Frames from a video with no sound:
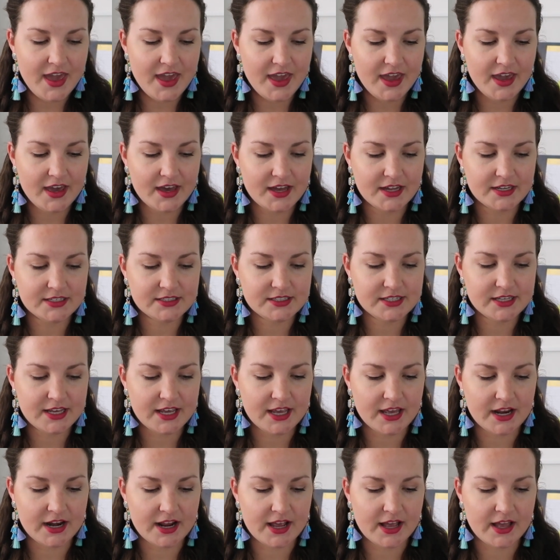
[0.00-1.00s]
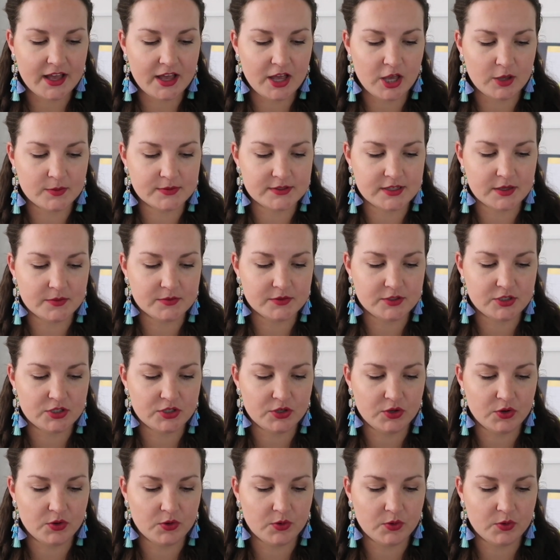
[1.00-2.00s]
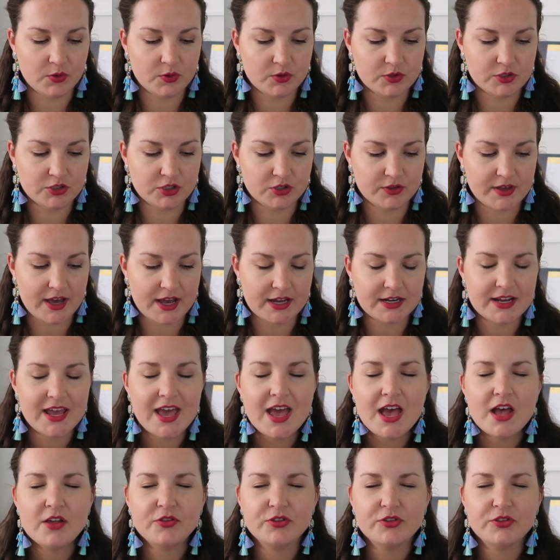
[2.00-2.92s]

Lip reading: And it helps them to do that.